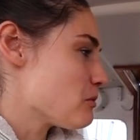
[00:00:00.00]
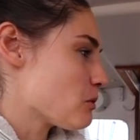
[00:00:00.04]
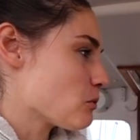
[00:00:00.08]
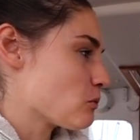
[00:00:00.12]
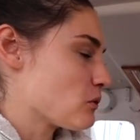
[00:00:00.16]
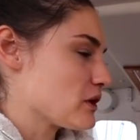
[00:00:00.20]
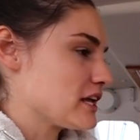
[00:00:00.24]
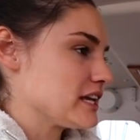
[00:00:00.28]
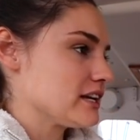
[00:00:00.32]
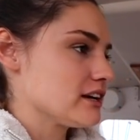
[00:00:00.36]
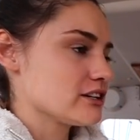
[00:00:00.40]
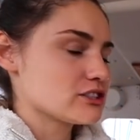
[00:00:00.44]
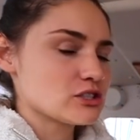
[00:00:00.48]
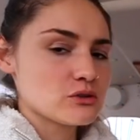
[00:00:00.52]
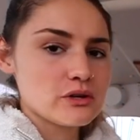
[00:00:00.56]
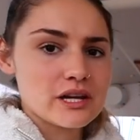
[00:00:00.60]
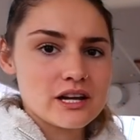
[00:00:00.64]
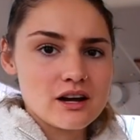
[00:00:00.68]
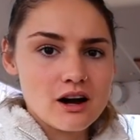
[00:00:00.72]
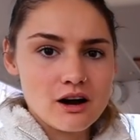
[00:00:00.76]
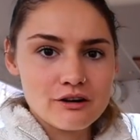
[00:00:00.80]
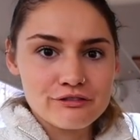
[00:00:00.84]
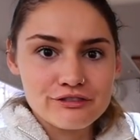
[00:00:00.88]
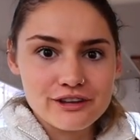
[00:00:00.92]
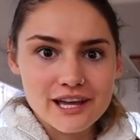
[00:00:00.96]
We are
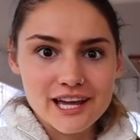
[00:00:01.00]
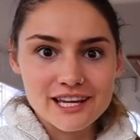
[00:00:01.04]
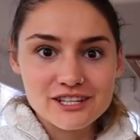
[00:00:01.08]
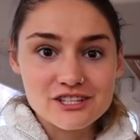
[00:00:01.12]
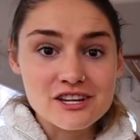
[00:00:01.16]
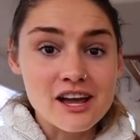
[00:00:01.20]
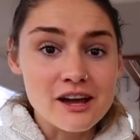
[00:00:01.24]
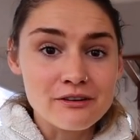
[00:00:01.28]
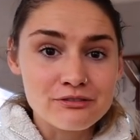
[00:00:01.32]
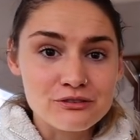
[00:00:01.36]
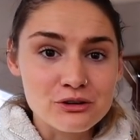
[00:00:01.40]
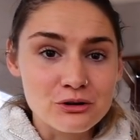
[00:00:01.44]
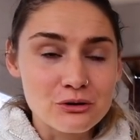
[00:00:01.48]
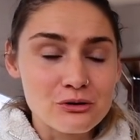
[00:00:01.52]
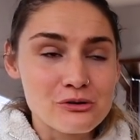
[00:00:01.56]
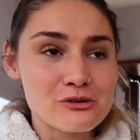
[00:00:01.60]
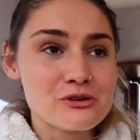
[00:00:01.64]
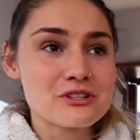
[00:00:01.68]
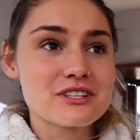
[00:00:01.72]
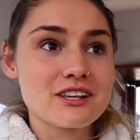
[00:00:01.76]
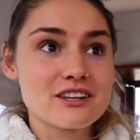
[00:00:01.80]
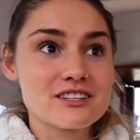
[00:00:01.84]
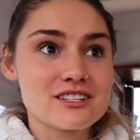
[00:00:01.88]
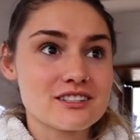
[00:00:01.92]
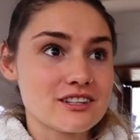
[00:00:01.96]
doing our VHF
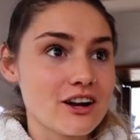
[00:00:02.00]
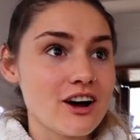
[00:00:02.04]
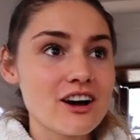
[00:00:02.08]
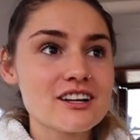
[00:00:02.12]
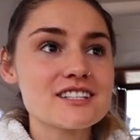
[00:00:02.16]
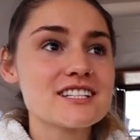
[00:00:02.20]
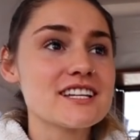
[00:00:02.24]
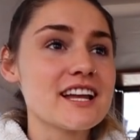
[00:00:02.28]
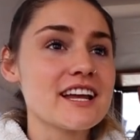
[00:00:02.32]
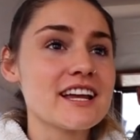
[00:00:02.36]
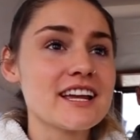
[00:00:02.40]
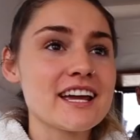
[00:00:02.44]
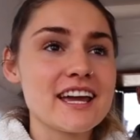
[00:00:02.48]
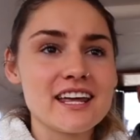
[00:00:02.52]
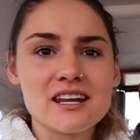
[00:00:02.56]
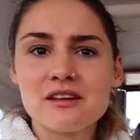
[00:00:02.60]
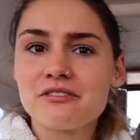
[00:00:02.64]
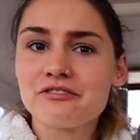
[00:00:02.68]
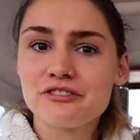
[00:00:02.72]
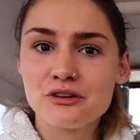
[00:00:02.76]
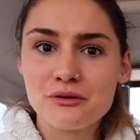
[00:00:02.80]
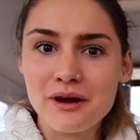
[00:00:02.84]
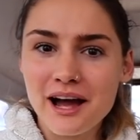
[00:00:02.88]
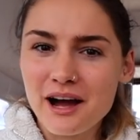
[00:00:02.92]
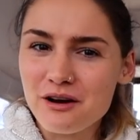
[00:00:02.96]
course starting in a
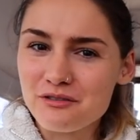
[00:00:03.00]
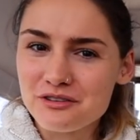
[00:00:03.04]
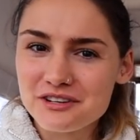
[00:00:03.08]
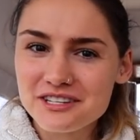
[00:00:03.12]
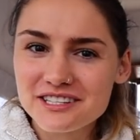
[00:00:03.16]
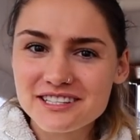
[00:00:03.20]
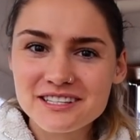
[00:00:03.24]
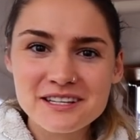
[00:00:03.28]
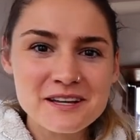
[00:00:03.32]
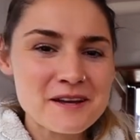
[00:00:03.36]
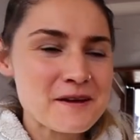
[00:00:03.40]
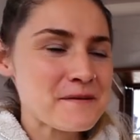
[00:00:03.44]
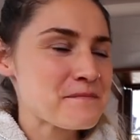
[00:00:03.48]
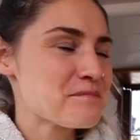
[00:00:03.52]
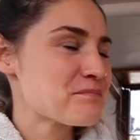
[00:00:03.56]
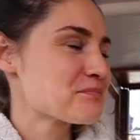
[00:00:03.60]
few hours,